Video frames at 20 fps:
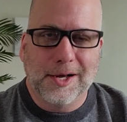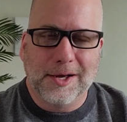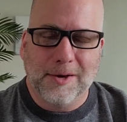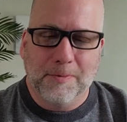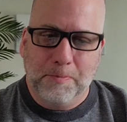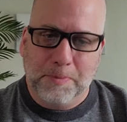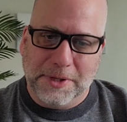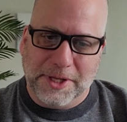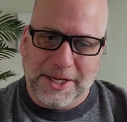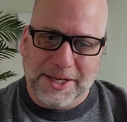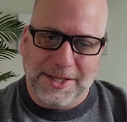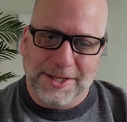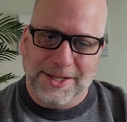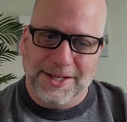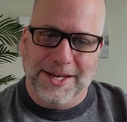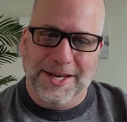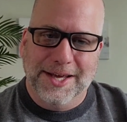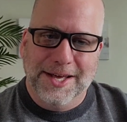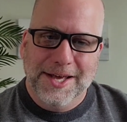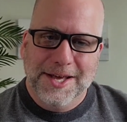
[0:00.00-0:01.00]

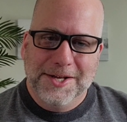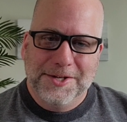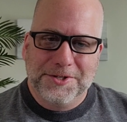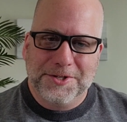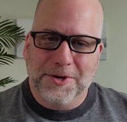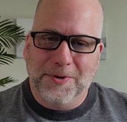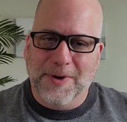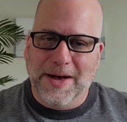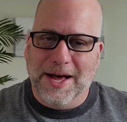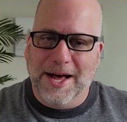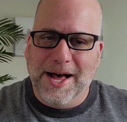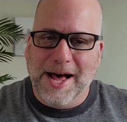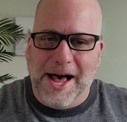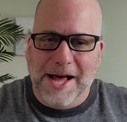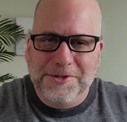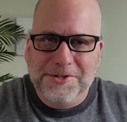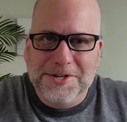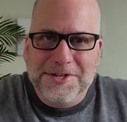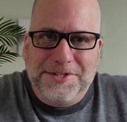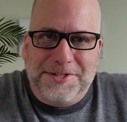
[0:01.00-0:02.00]
completely. So
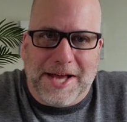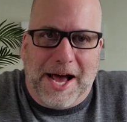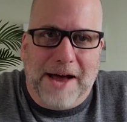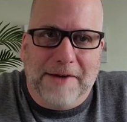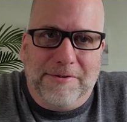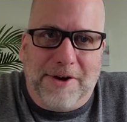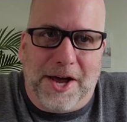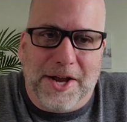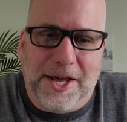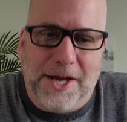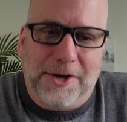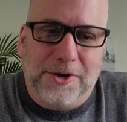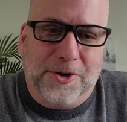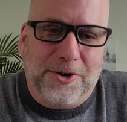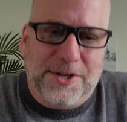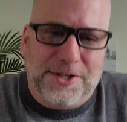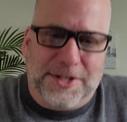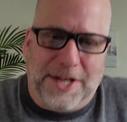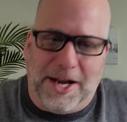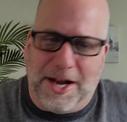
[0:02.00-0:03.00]
I'll just dive right in.
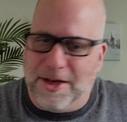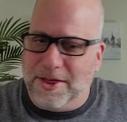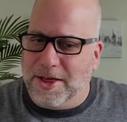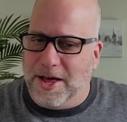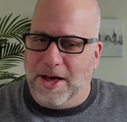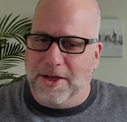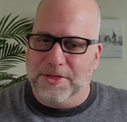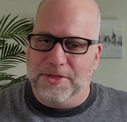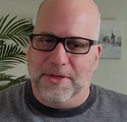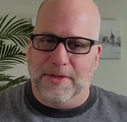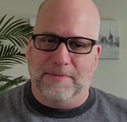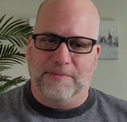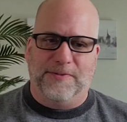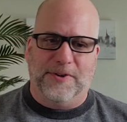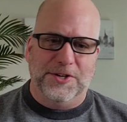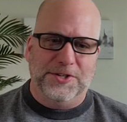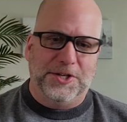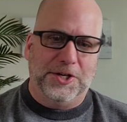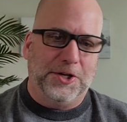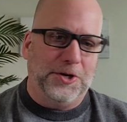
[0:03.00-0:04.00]
Christina,
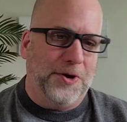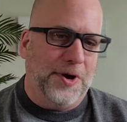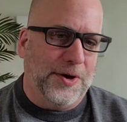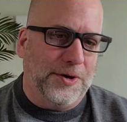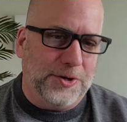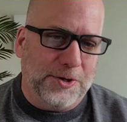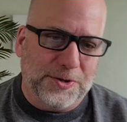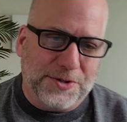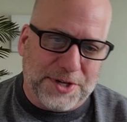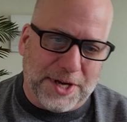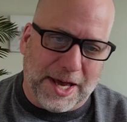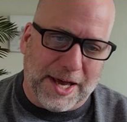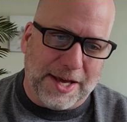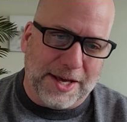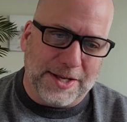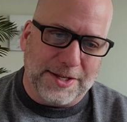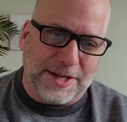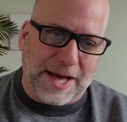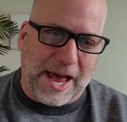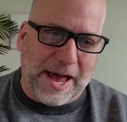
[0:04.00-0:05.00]
first thing you
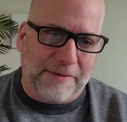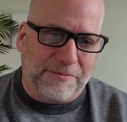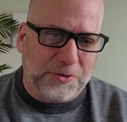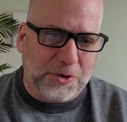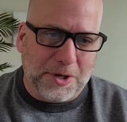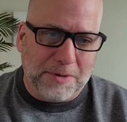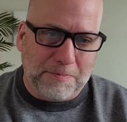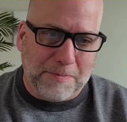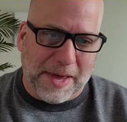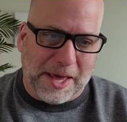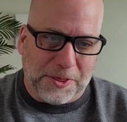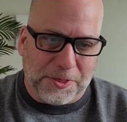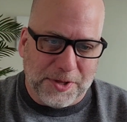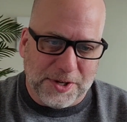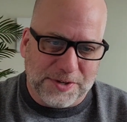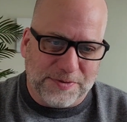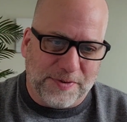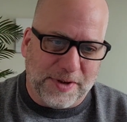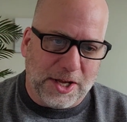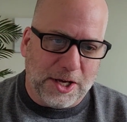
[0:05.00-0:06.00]
say is I have to admit
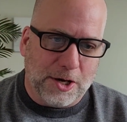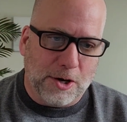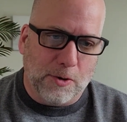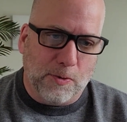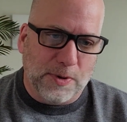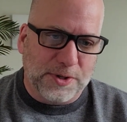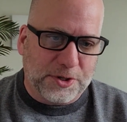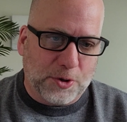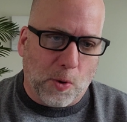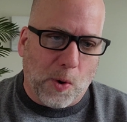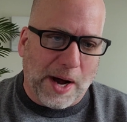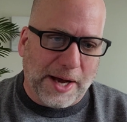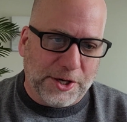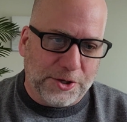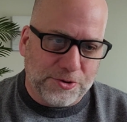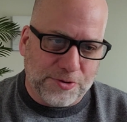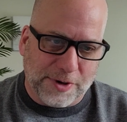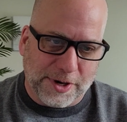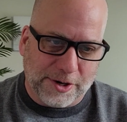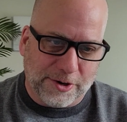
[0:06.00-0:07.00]
this video was
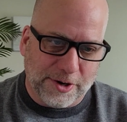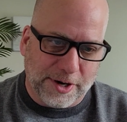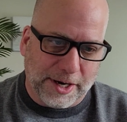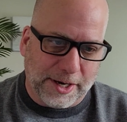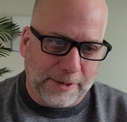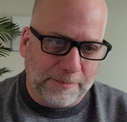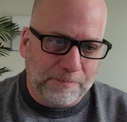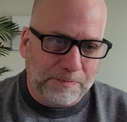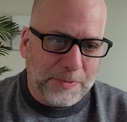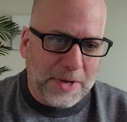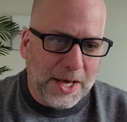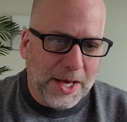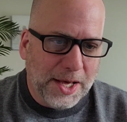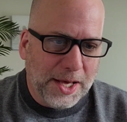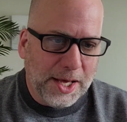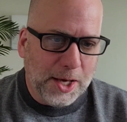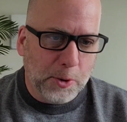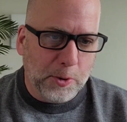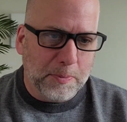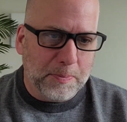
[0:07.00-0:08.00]
quite triggering.
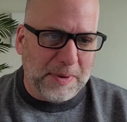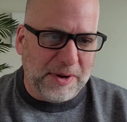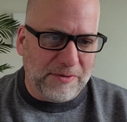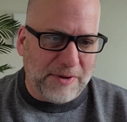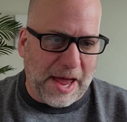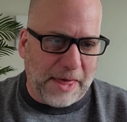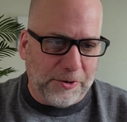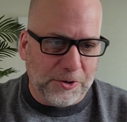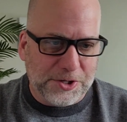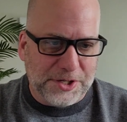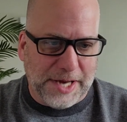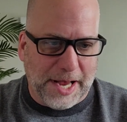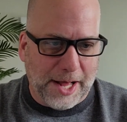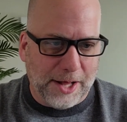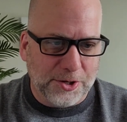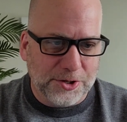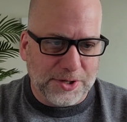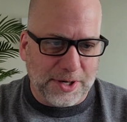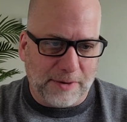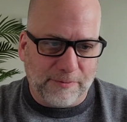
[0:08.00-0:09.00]
It would be rather
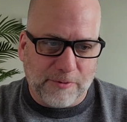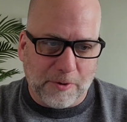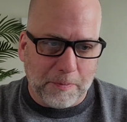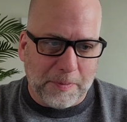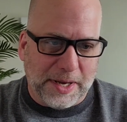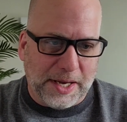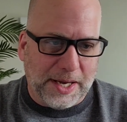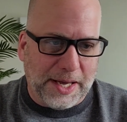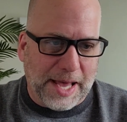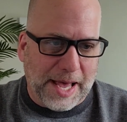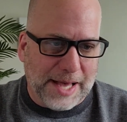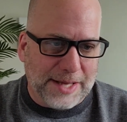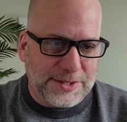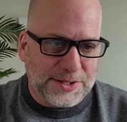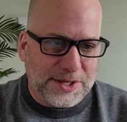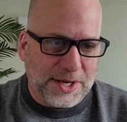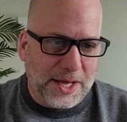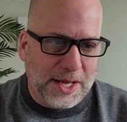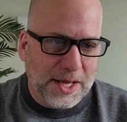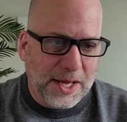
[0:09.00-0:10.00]
challenging for me
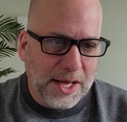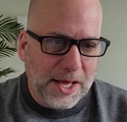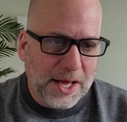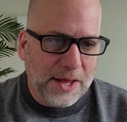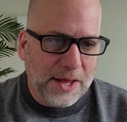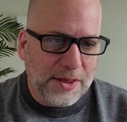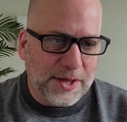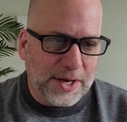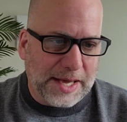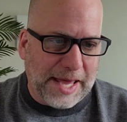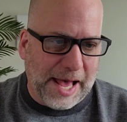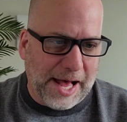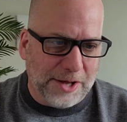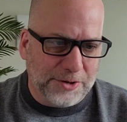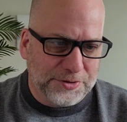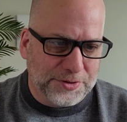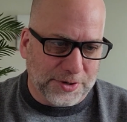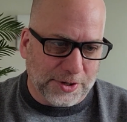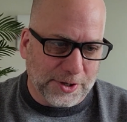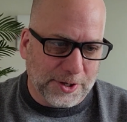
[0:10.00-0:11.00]
as the
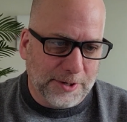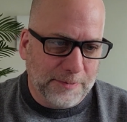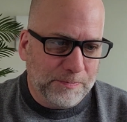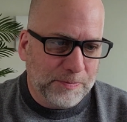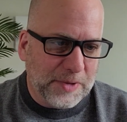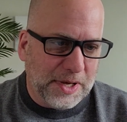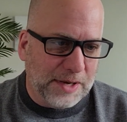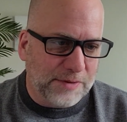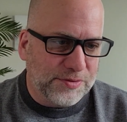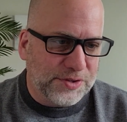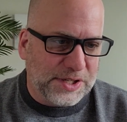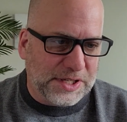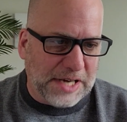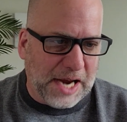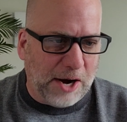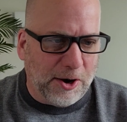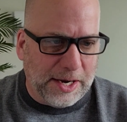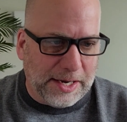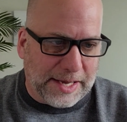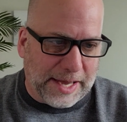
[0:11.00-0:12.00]
counselor, if
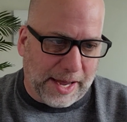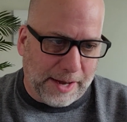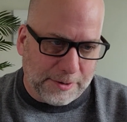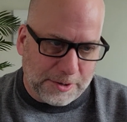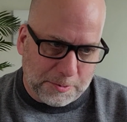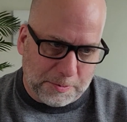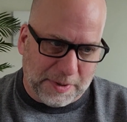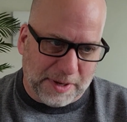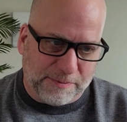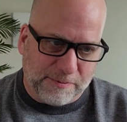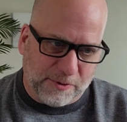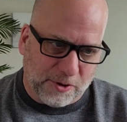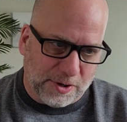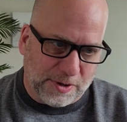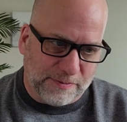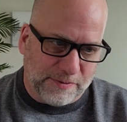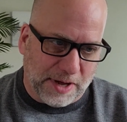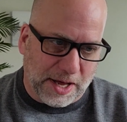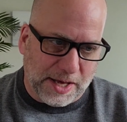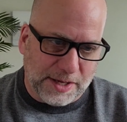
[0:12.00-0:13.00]
Sherry came to me
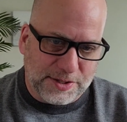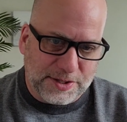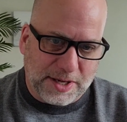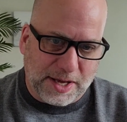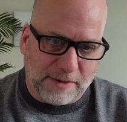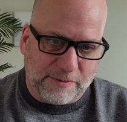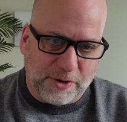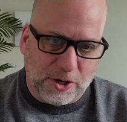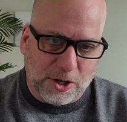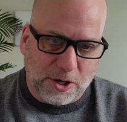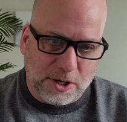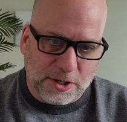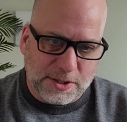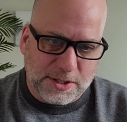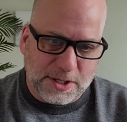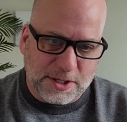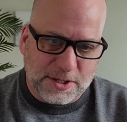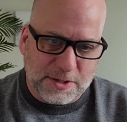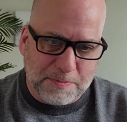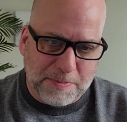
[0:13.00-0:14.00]
for advice, given her
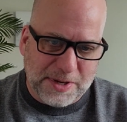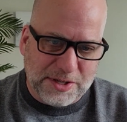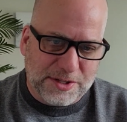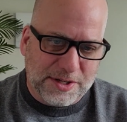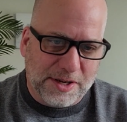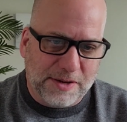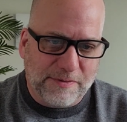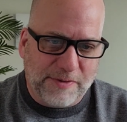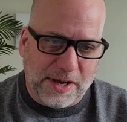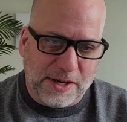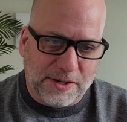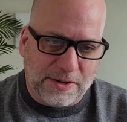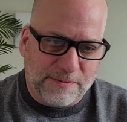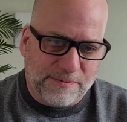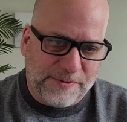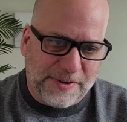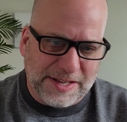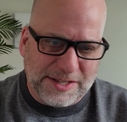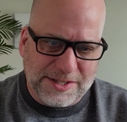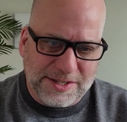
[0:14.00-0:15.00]
dismissive and
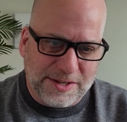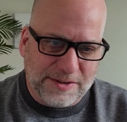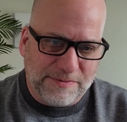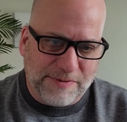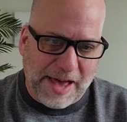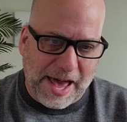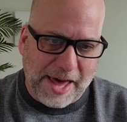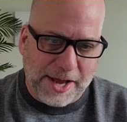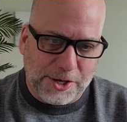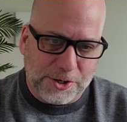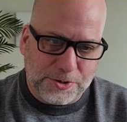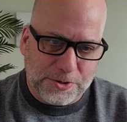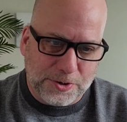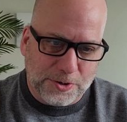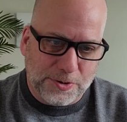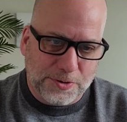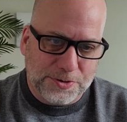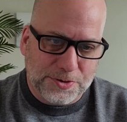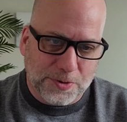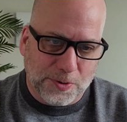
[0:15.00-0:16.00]
defensive
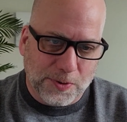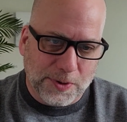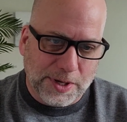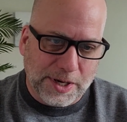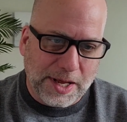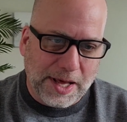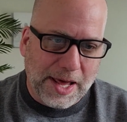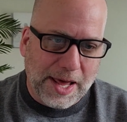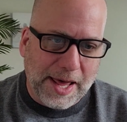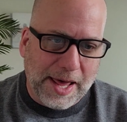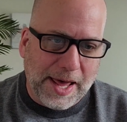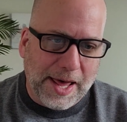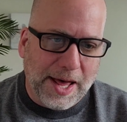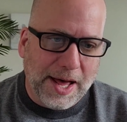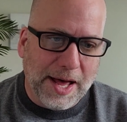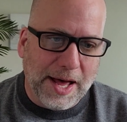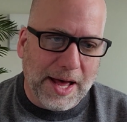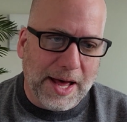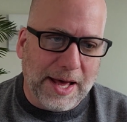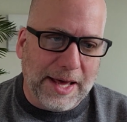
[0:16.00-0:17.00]
attitude toward
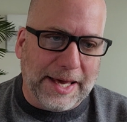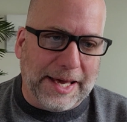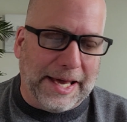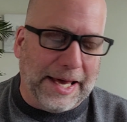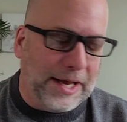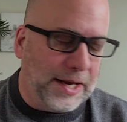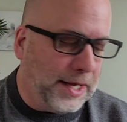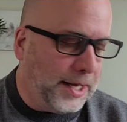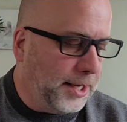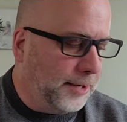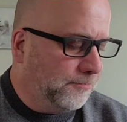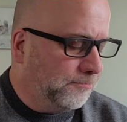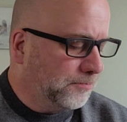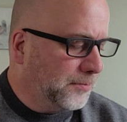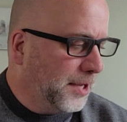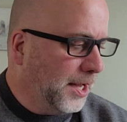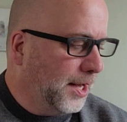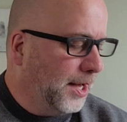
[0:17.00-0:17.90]
Annie.